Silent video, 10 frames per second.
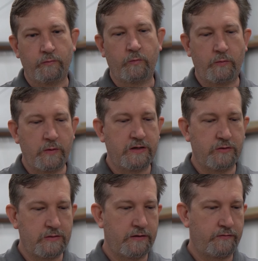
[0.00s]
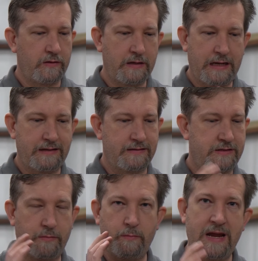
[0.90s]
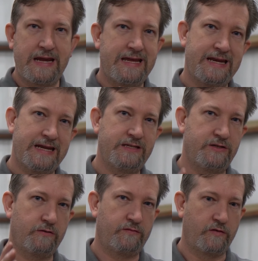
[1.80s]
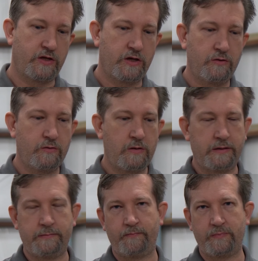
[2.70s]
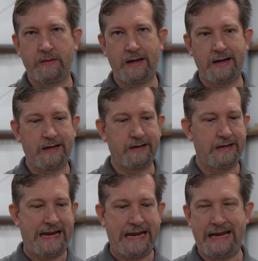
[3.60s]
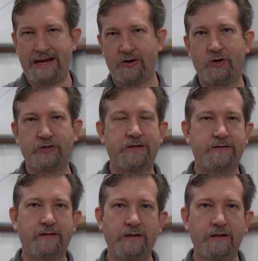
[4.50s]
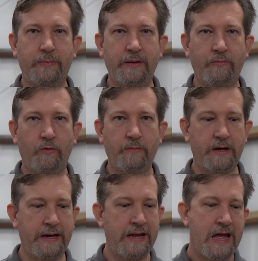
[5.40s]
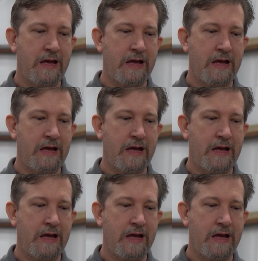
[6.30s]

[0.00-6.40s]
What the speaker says: what we do different is to make it easier for you, and it costs us a little bit more money,